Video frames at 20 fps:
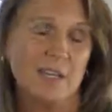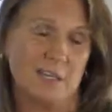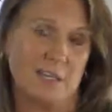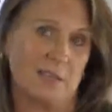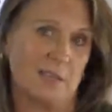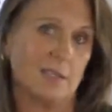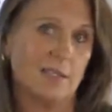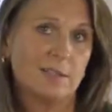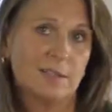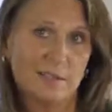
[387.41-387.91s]

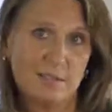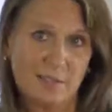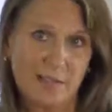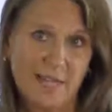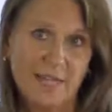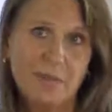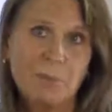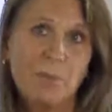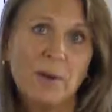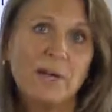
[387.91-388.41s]
Click the
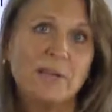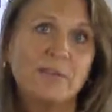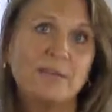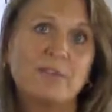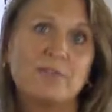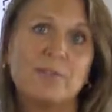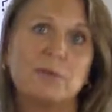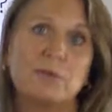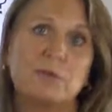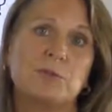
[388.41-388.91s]
like button
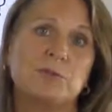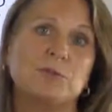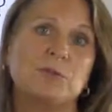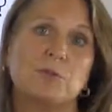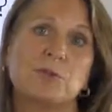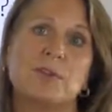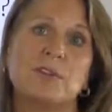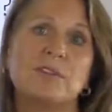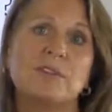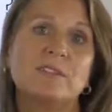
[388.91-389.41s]
if you
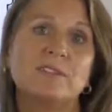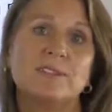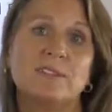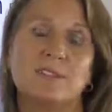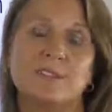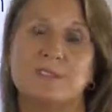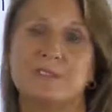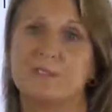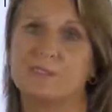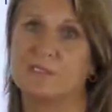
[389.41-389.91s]
enjoyed this
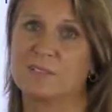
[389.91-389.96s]
and